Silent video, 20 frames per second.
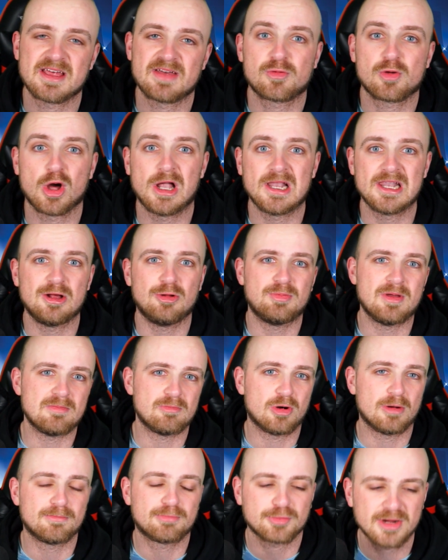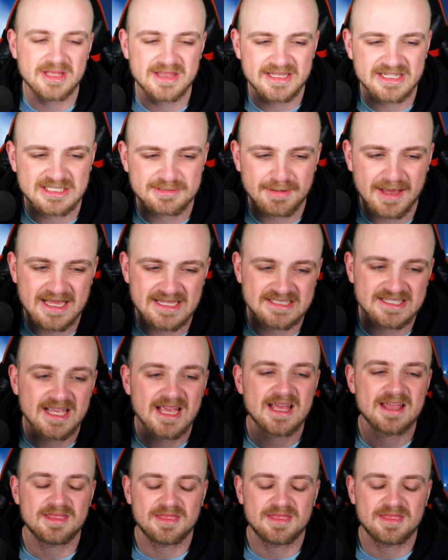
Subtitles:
they've got a little bit more breathing space.